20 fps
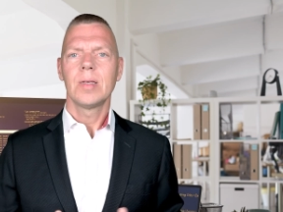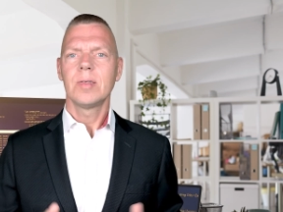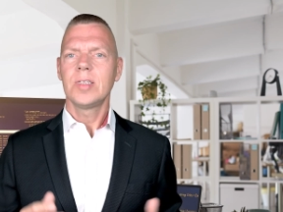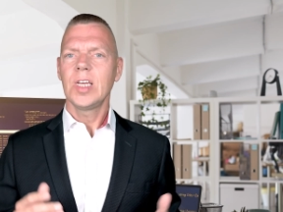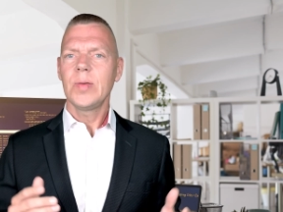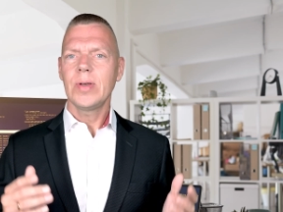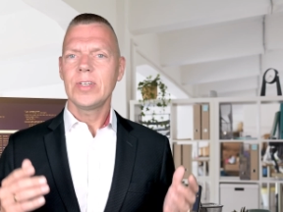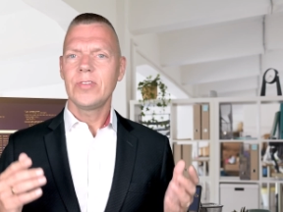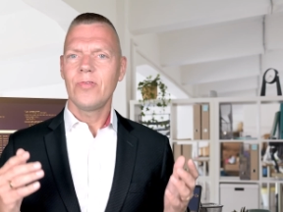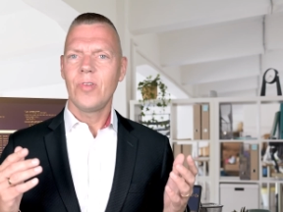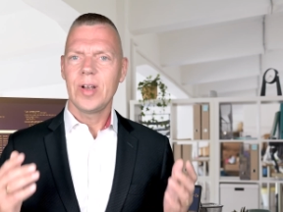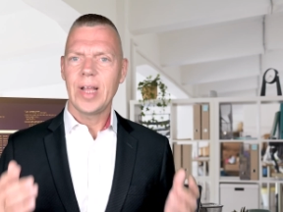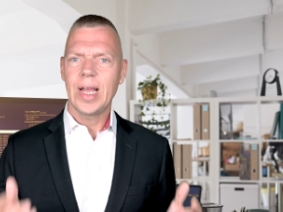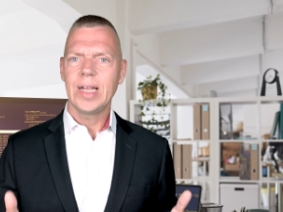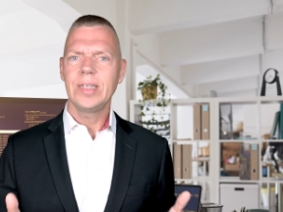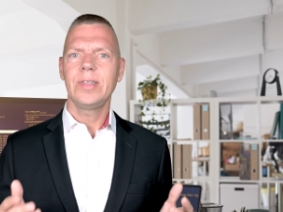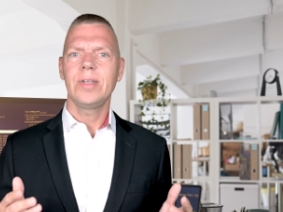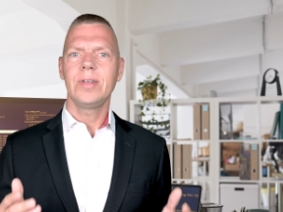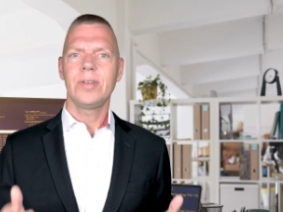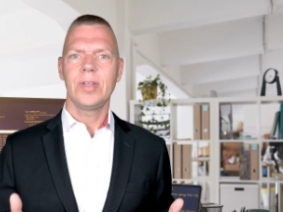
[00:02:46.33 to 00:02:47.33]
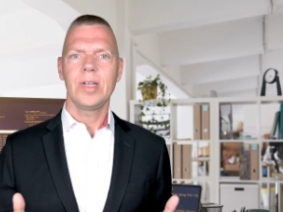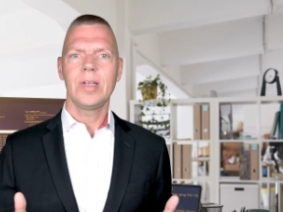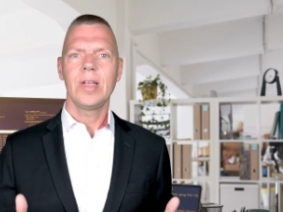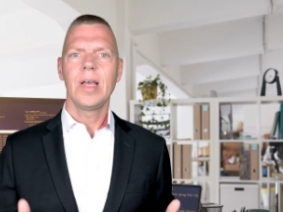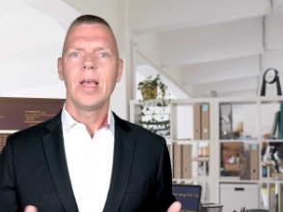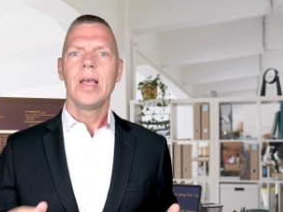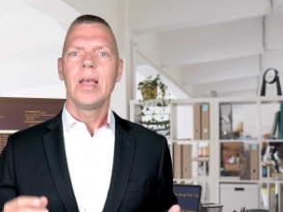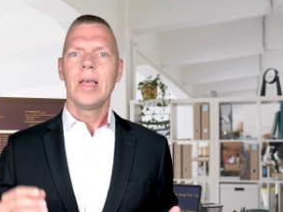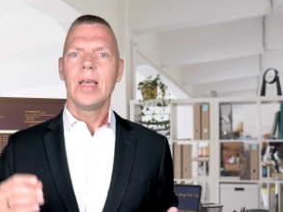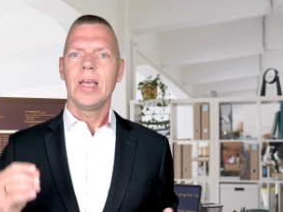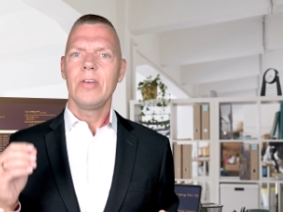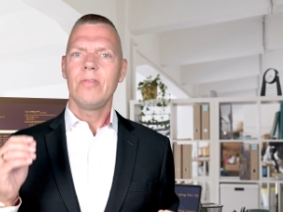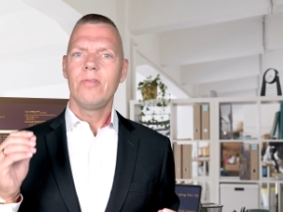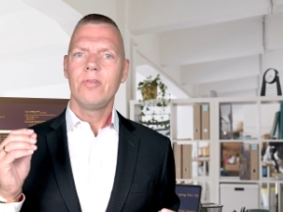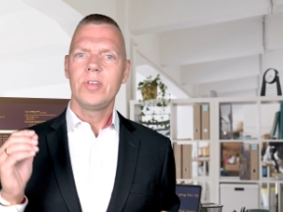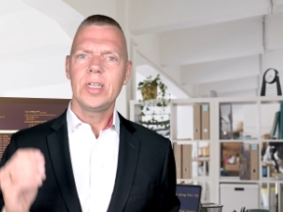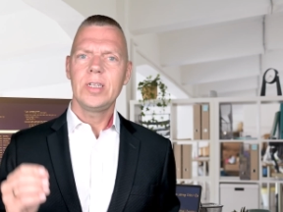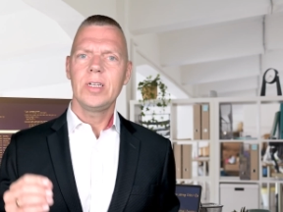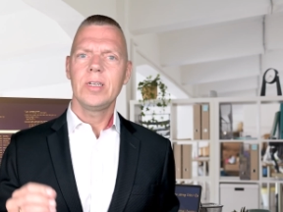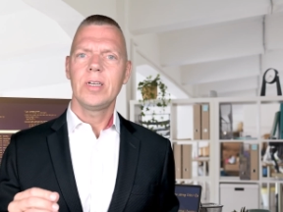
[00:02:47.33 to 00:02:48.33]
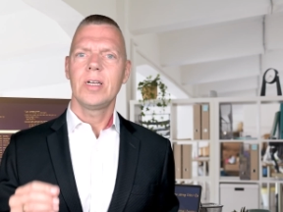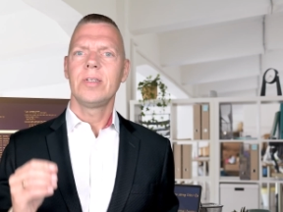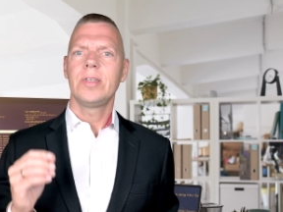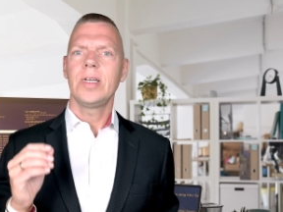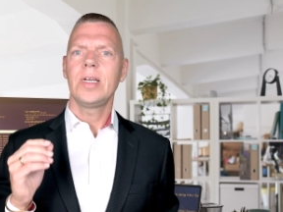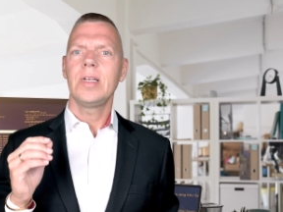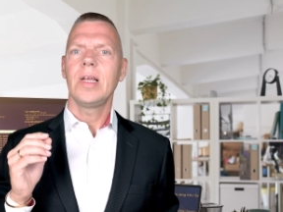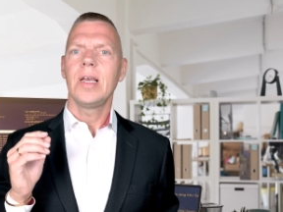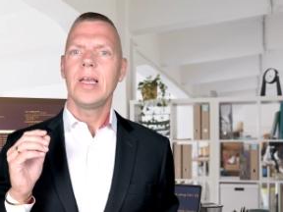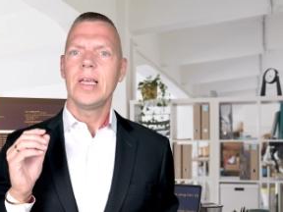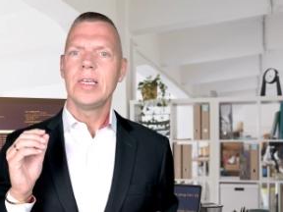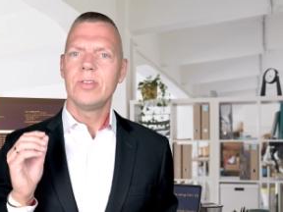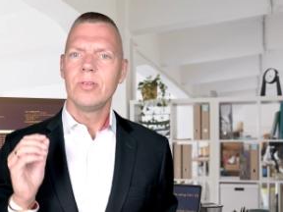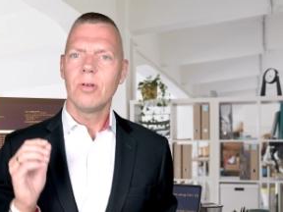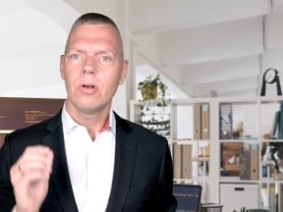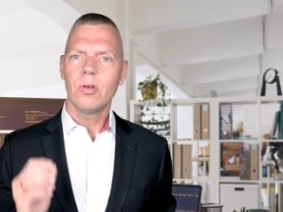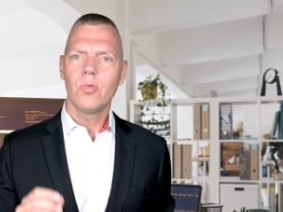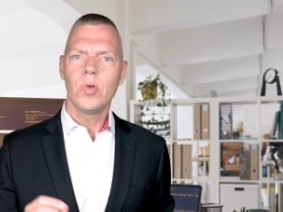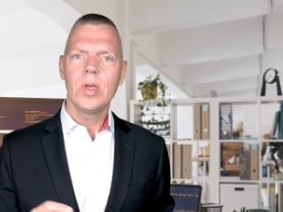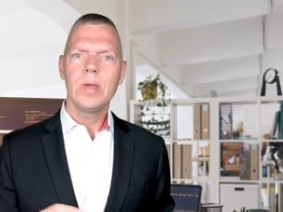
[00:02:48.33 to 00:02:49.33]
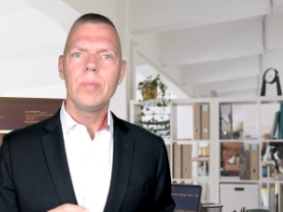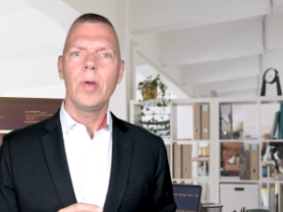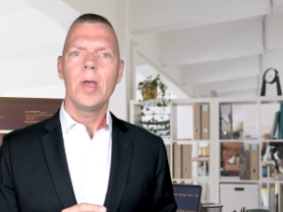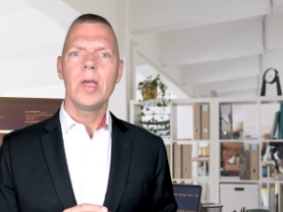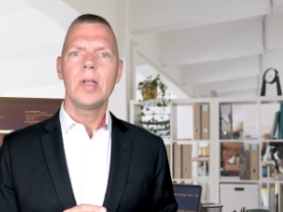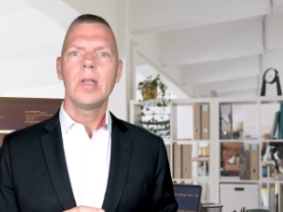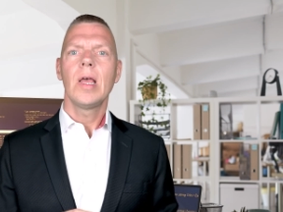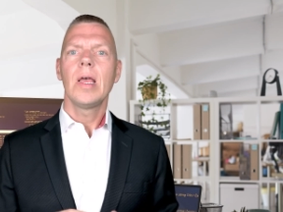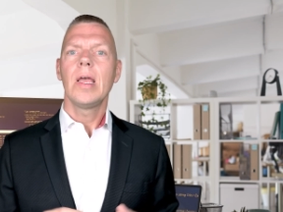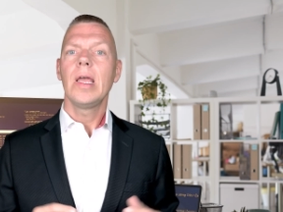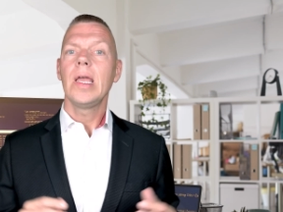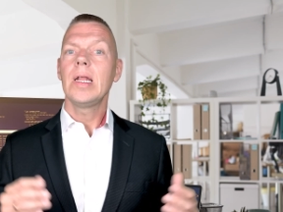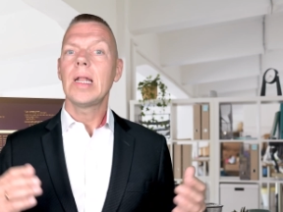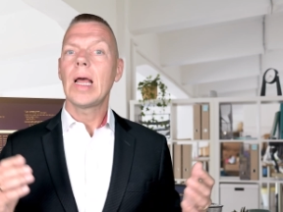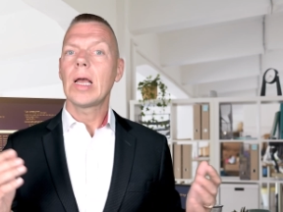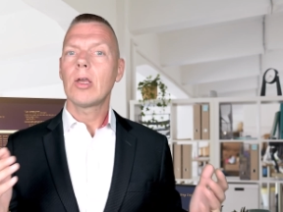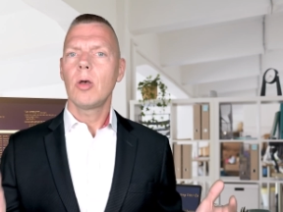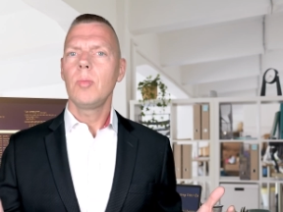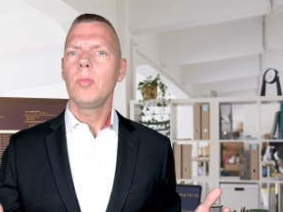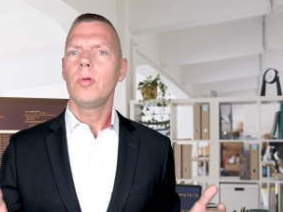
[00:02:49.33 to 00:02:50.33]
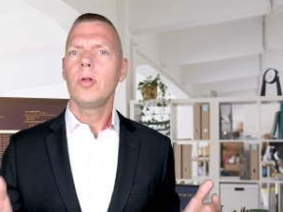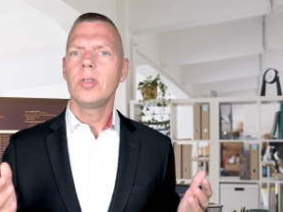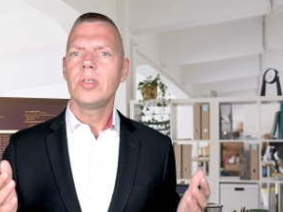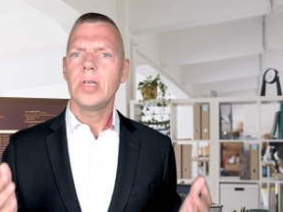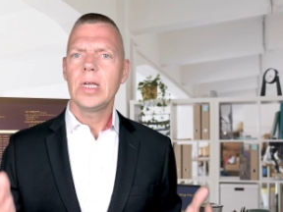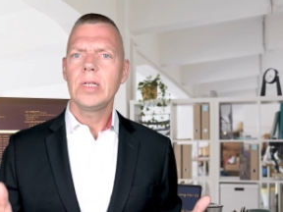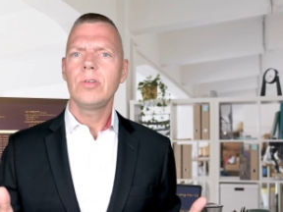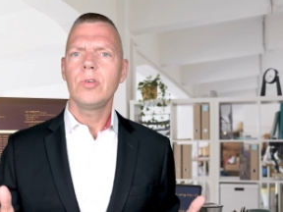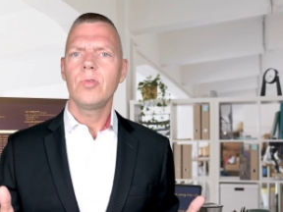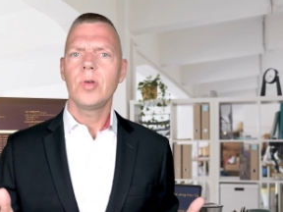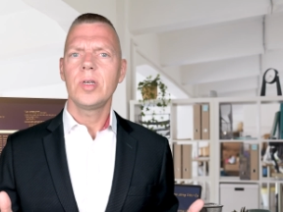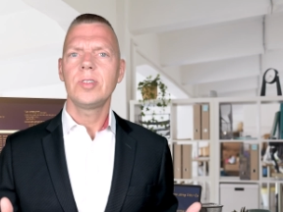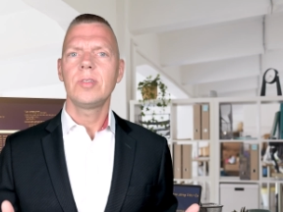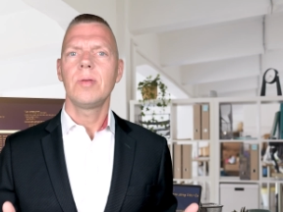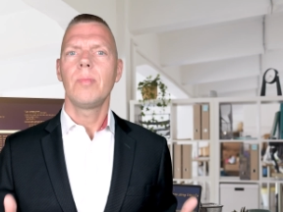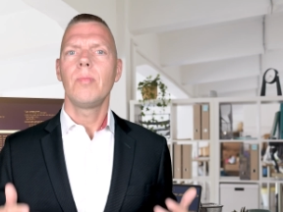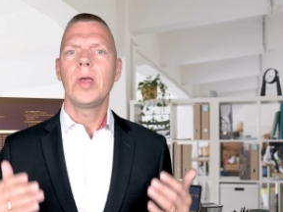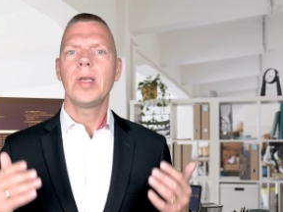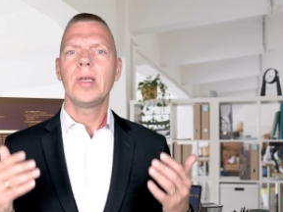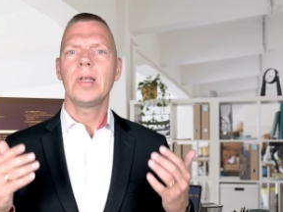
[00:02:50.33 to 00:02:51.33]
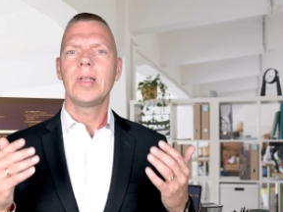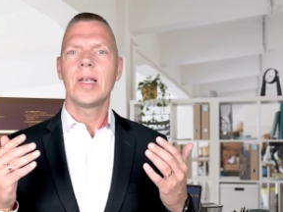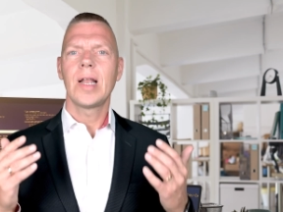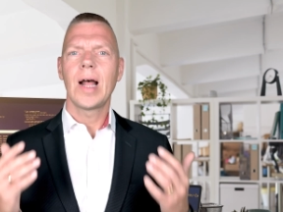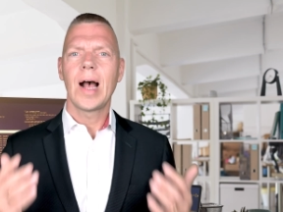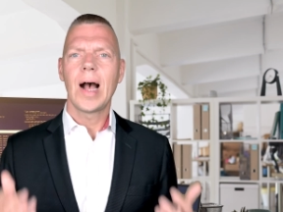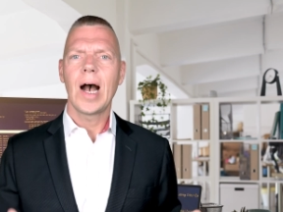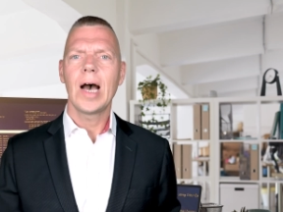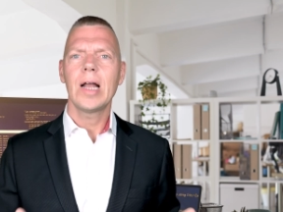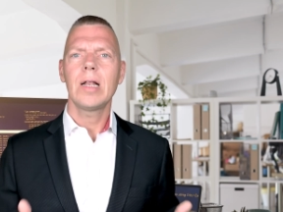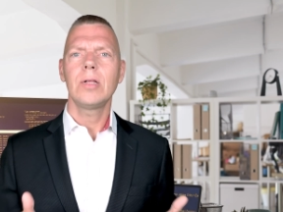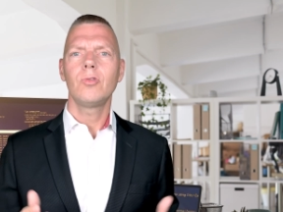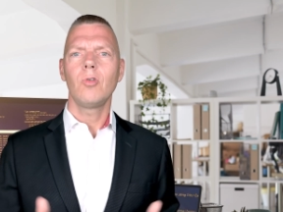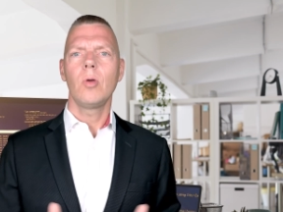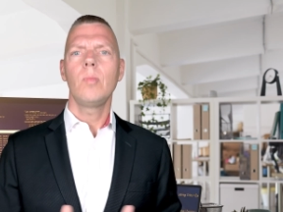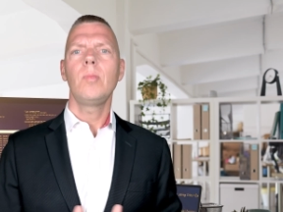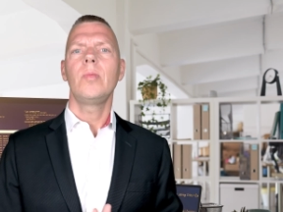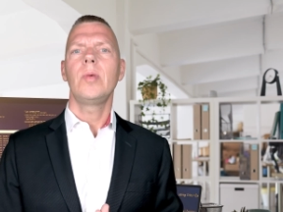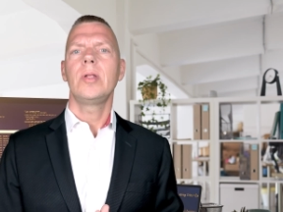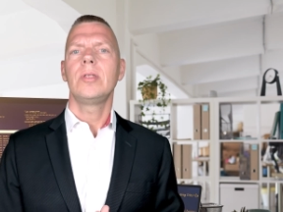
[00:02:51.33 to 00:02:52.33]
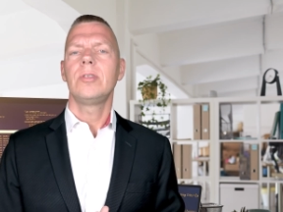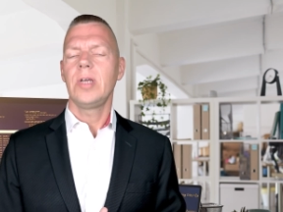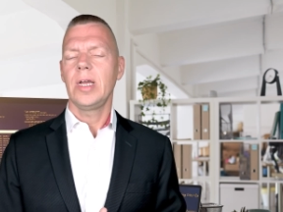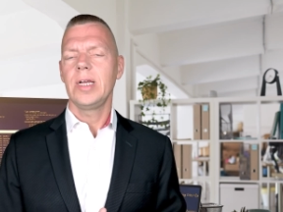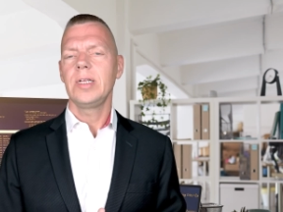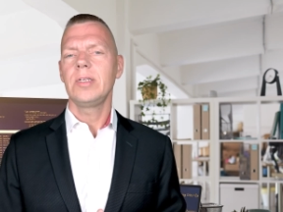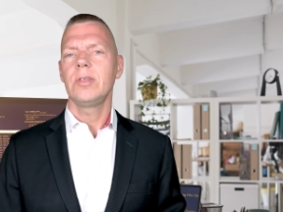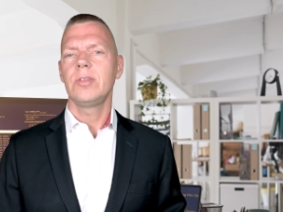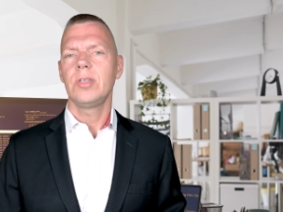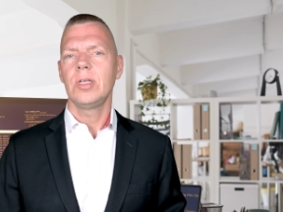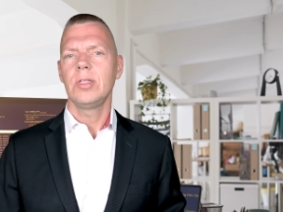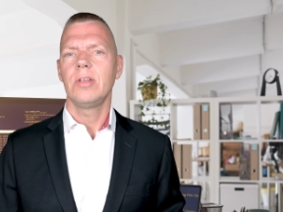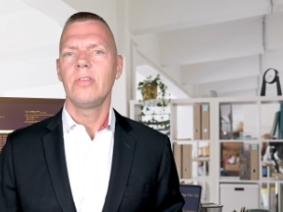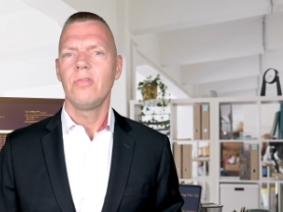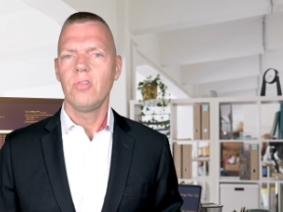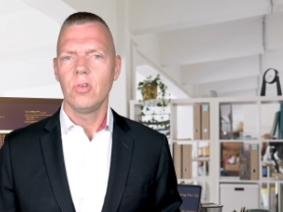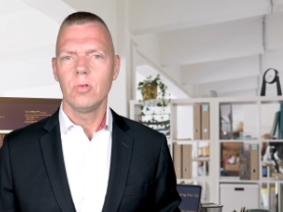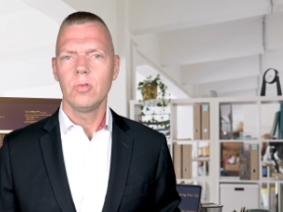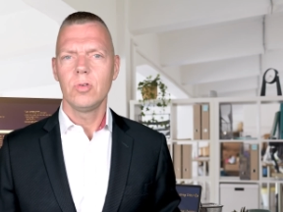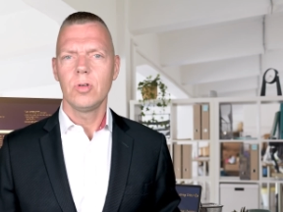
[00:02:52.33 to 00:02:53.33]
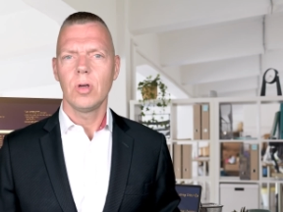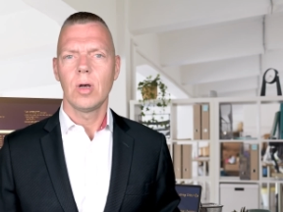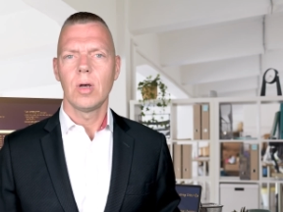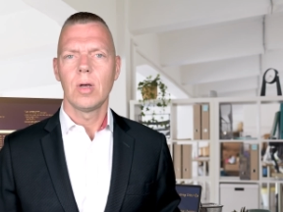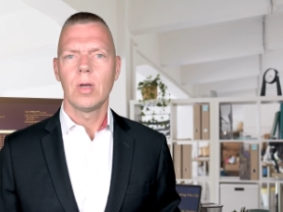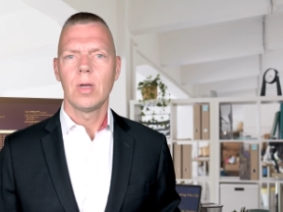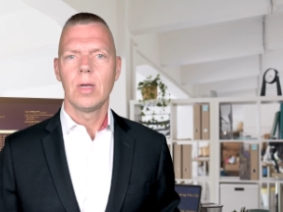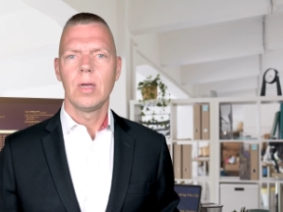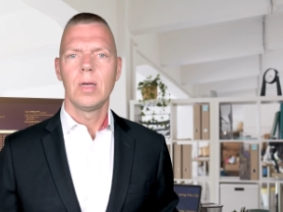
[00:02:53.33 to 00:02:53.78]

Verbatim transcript: Same as financial debt, if technical debt is not repaid, it accumulates interest, making it harder to implement changes in the future.